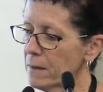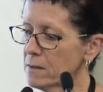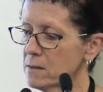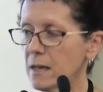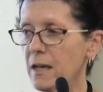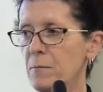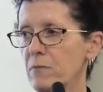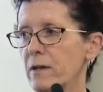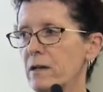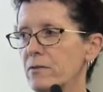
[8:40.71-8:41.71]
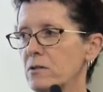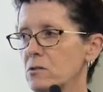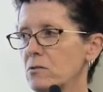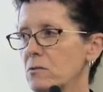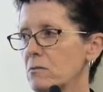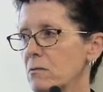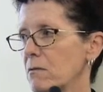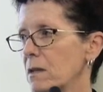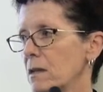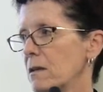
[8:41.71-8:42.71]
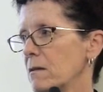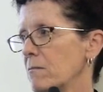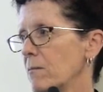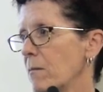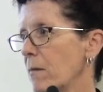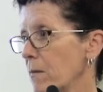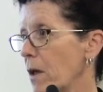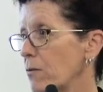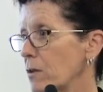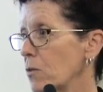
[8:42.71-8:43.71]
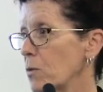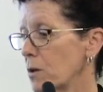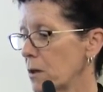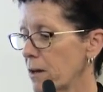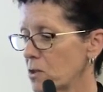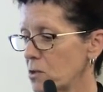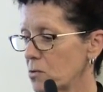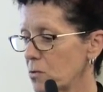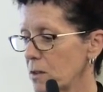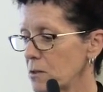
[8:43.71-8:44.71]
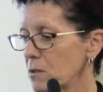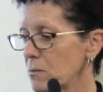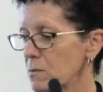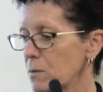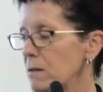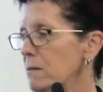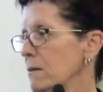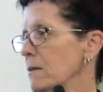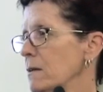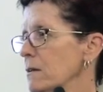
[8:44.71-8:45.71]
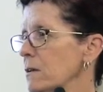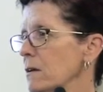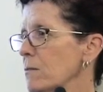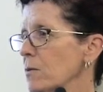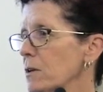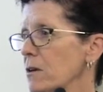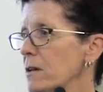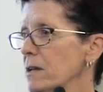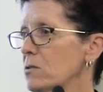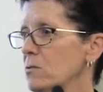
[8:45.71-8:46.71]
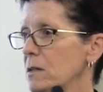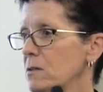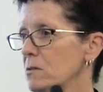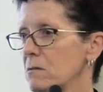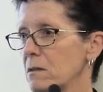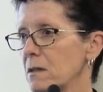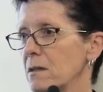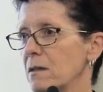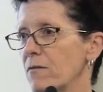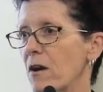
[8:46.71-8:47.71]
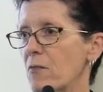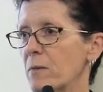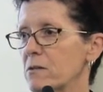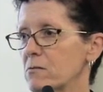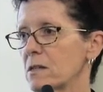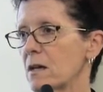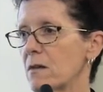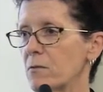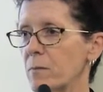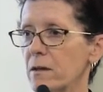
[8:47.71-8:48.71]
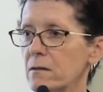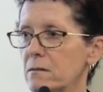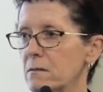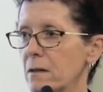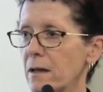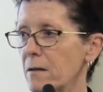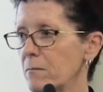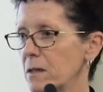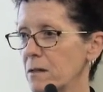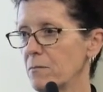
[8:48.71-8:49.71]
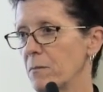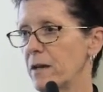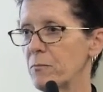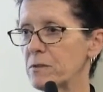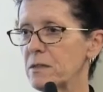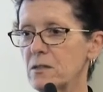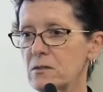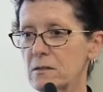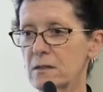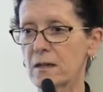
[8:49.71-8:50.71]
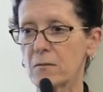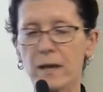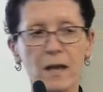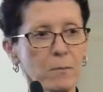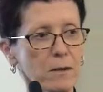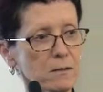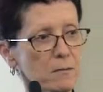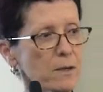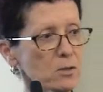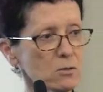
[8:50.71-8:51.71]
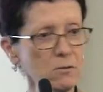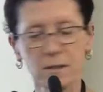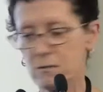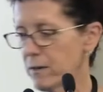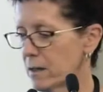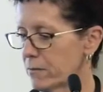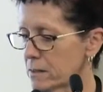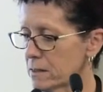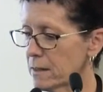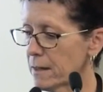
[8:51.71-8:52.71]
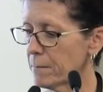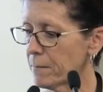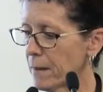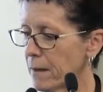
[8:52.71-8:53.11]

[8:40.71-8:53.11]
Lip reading: Just keep it relevant to the healthcare worker you're actually talking to as well. You know, put no need talking to the environmental staff about any procedures that's going to be happening. So make sure it is relevant to them.